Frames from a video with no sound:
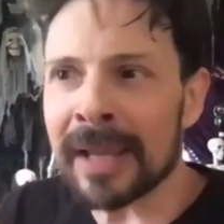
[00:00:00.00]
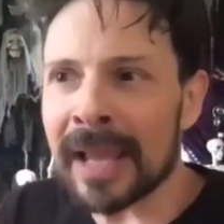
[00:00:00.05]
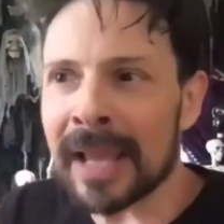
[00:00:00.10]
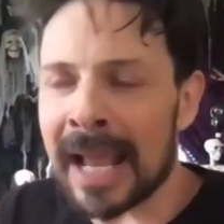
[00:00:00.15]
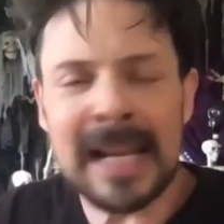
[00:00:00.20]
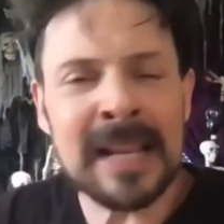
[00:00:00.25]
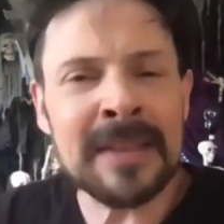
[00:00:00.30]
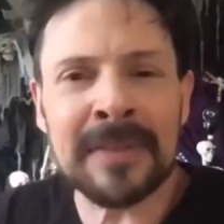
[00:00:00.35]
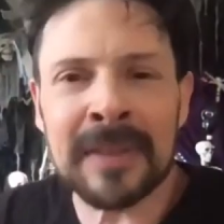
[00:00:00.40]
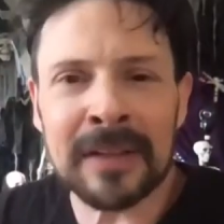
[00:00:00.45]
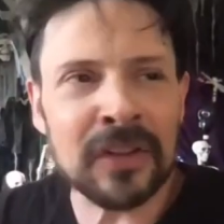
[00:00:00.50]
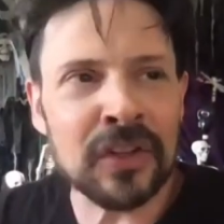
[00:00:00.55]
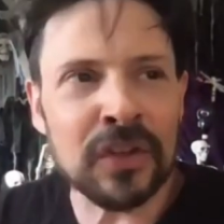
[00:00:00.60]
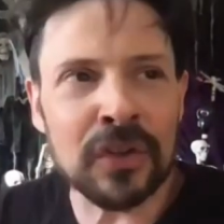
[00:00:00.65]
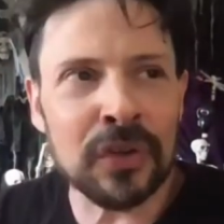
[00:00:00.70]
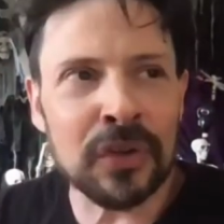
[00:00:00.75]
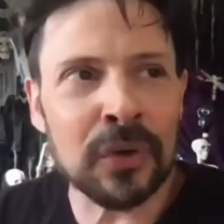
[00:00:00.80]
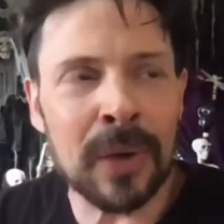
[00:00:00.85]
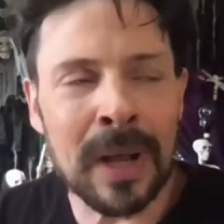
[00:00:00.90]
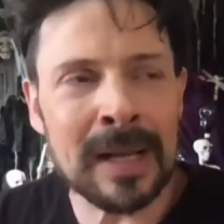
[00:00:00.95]
Anything you
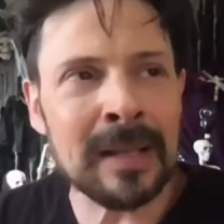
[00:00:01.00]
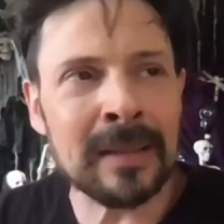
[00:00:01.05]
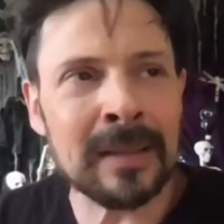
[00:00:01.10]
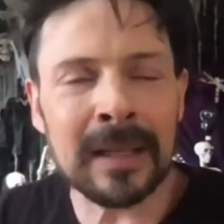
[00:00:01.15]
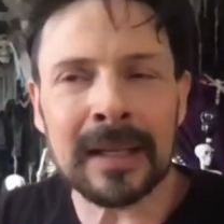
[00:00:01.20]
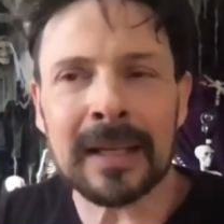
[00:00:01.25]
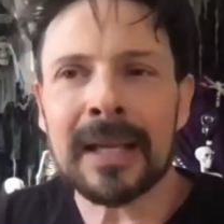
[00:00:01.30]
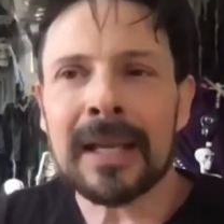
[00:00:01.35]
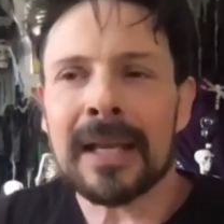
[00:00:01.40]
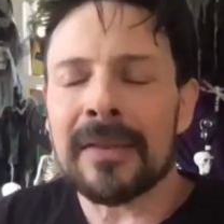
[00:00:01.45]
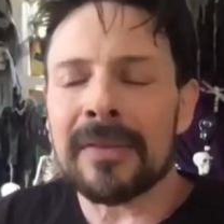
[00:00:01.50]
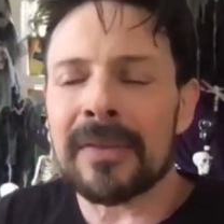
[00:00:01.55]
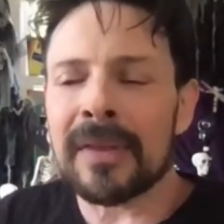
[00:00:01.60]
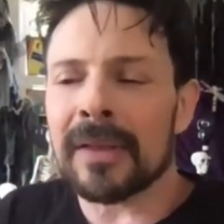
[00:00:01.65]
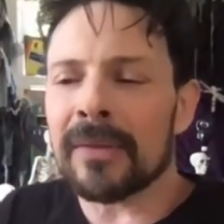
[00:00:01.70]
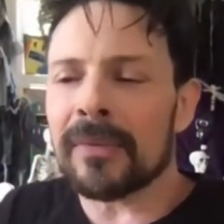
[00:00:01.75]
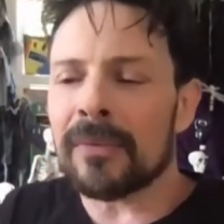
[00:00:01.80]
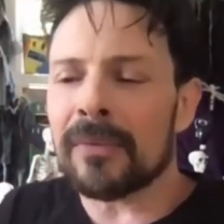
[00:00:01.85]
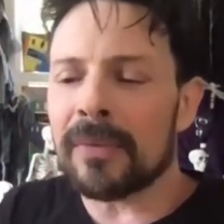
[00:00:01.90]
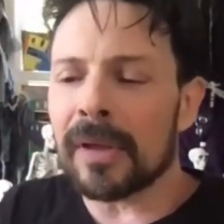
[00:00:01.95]
do, anything.
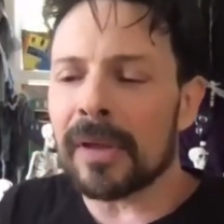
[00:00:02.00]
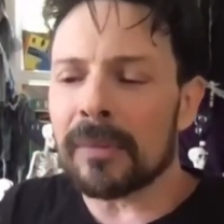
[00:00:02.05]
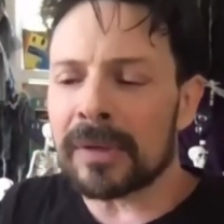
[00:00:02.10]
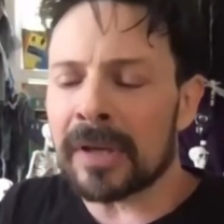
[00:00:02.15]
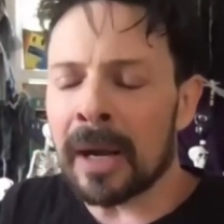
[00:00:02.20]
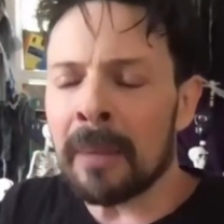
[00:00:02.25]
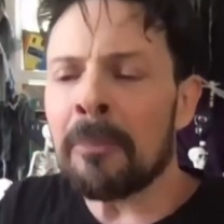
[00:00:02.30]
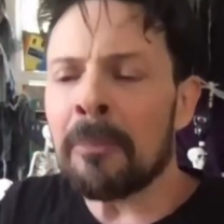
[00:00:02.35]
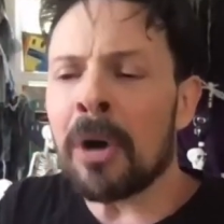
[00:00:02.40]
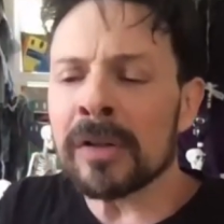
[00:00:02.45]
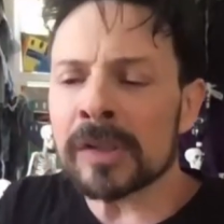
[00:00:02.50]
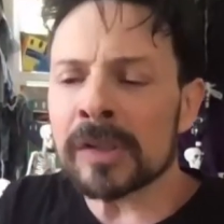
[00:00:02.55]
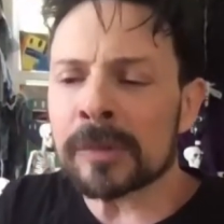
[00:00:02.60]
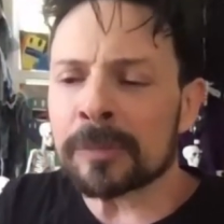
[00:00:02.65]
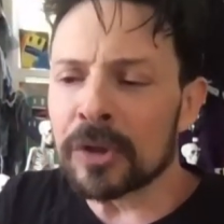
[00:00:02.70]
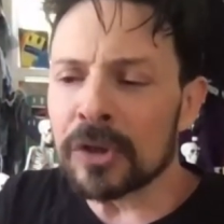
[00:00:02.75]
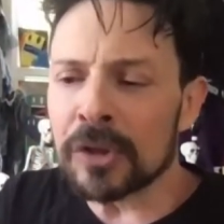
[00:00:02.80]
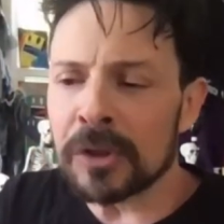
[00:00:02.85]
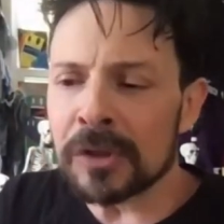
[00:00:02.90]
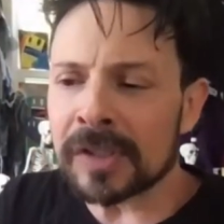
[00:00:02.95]
The Gumball is
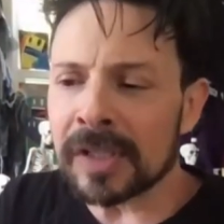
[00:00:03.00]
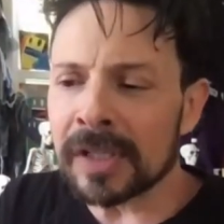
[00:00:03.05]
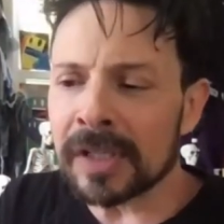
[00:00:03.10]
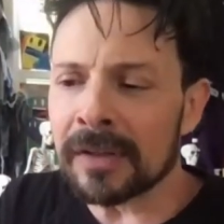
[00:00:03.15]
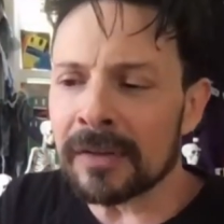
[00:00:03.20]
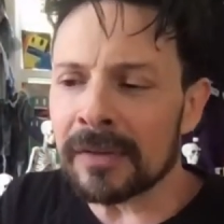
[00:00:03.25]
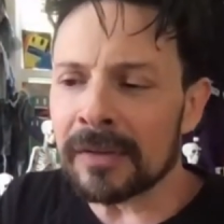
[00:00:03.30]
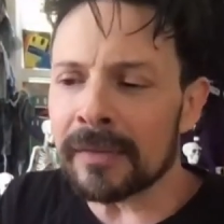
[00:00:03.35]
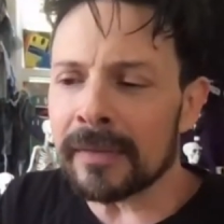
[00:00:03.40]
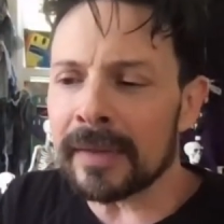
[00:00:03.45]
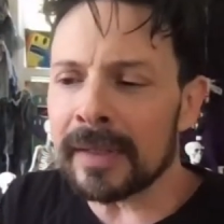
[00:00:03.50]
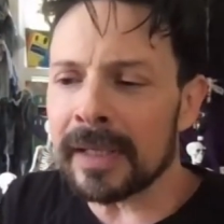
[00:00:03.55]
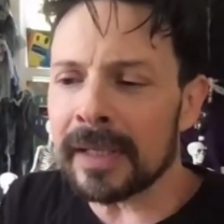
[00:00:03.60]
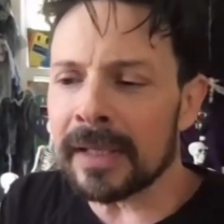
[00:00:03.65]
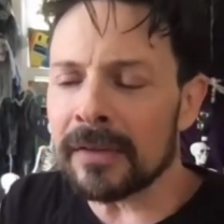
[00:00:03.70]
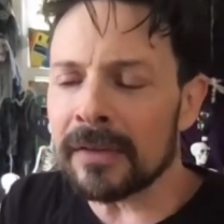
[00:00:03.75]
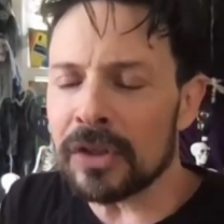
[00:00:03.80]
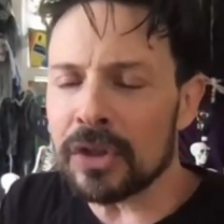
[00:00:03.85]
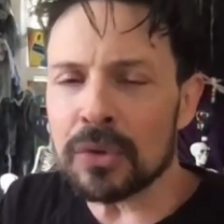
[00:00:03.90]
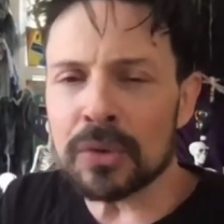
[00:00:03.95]
produced in
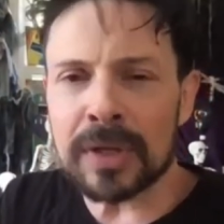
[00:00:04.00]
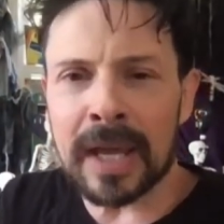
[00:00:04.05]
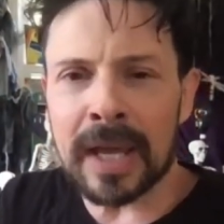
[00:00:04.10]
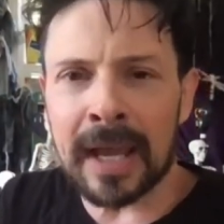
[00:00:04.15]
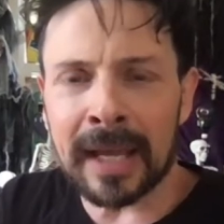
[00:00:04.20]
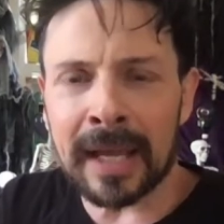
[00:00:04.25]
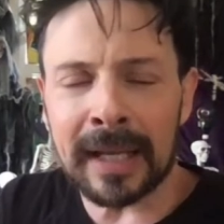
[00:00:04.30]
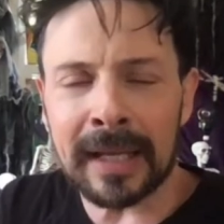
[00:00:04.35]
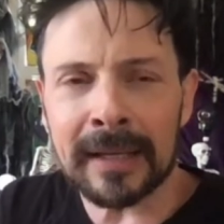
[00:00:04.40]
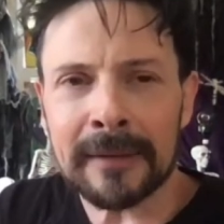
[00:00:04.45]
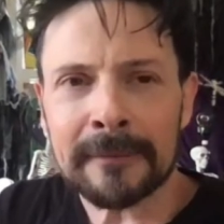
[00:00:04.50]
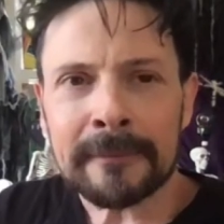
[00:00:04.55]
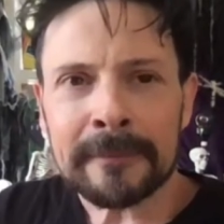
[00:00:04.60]
the UK,